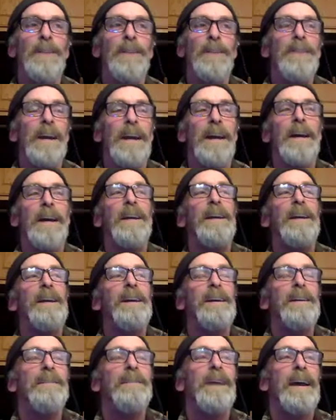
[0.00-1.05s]
ones,
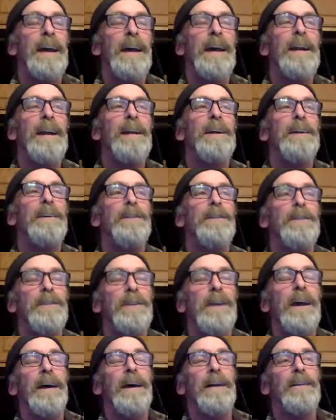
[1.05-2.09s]
Annie
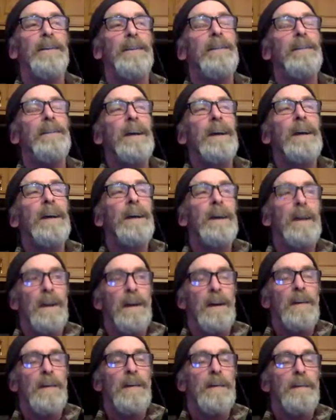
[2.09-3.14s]
and
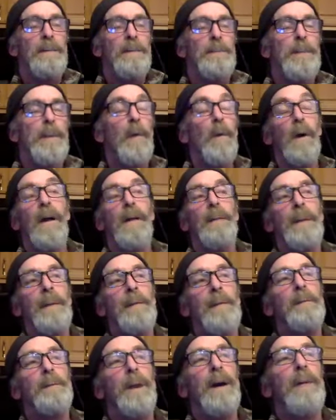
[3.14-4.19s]
but I
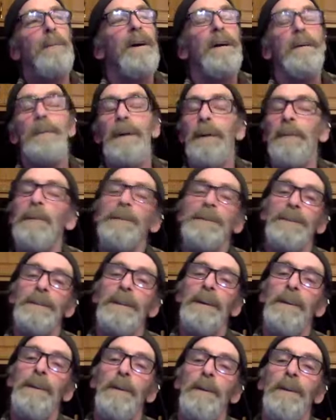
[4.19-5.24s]
remember Bubba. Bubba was
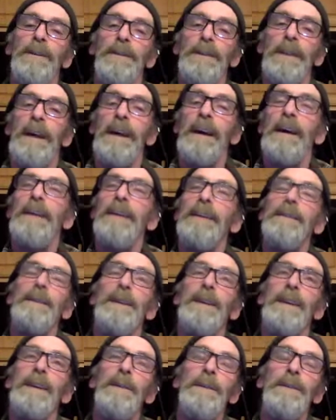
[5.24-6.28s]
another horse we had.
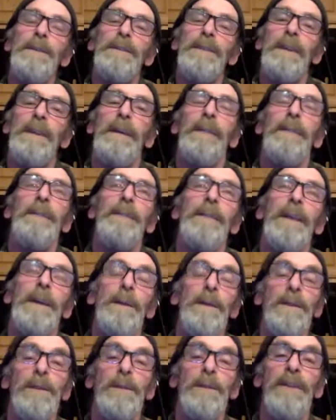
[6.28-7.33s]
He was a
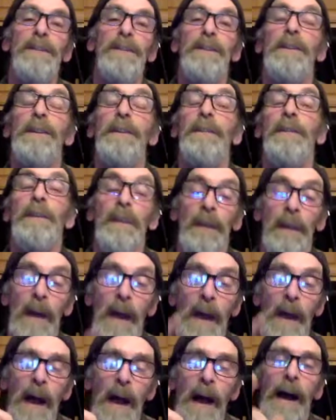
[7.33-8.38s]
rescue.
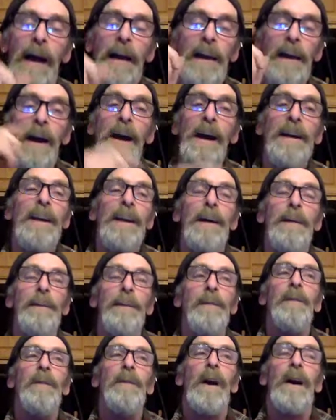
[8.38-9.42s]
I got
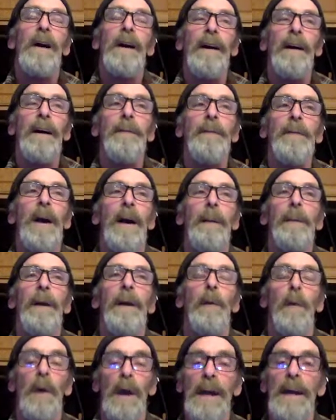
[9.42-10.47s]
him on my
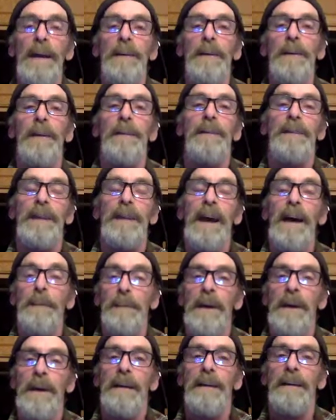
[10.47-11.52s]
way to the
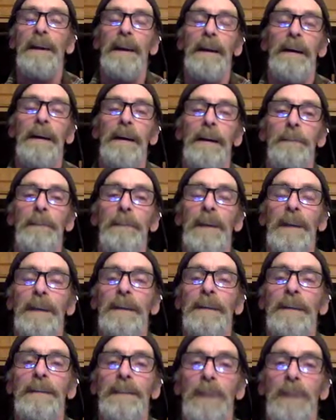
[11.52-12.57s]
DAPChat
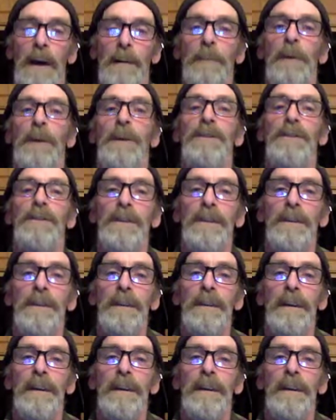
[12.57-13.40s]
in Tunbridge.